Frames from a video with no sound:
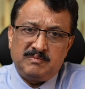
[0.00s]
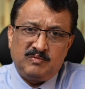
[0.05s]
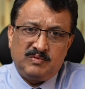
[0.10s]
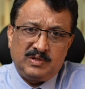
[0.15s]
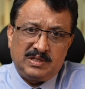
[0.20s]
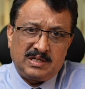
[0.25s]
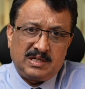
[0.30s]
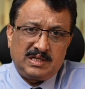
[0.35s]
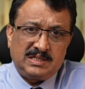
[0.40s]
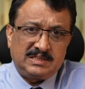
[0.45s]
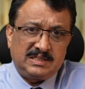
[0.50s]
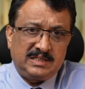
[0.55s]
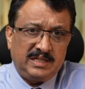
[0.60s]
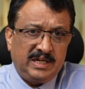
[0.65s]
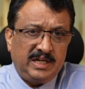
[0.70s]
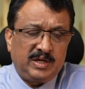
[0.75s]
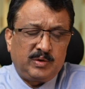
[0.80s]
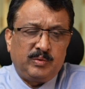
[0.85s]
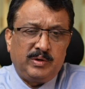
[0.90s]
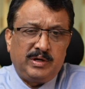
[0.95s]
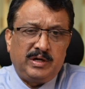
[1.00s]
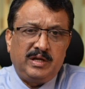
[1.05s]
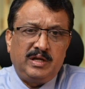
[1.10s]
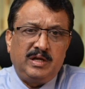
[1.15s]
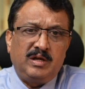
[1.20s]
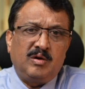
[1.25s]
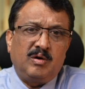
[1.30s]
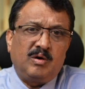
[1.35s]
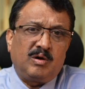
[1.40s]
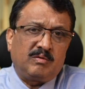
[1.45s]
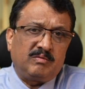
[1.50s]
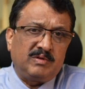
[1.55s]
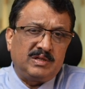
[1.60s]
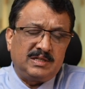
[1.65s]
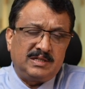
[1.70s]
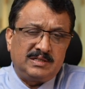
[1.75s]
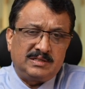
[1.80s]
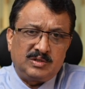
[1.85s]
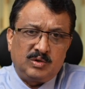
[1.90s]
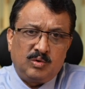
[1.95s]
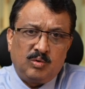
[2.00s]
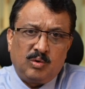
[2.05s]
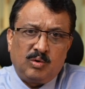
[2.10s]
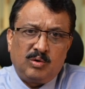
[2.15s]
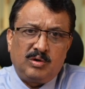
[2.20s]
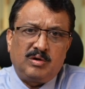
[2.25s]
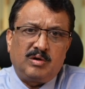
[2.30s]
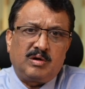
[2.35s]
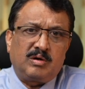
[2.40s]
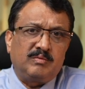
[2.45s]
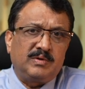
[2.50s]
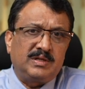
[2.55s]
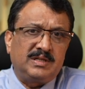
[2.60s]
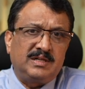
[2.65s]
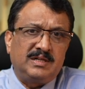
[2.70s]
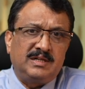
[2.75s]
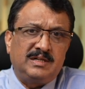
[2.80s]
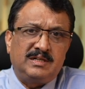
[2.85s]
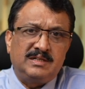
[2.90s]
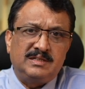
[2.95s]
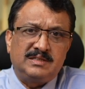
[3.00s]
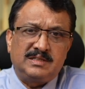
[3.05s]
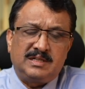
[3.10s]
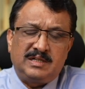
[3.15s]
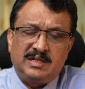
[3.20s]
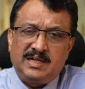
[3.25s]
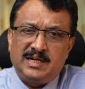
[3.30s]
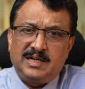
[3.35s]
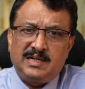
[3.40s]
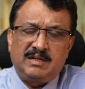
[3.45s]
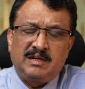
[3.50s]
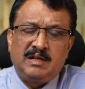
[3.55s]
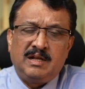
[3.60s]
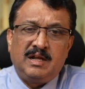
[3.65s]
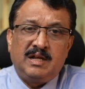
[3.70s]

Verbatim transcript: whether it's equity or whether it's gold or whether it is a debt,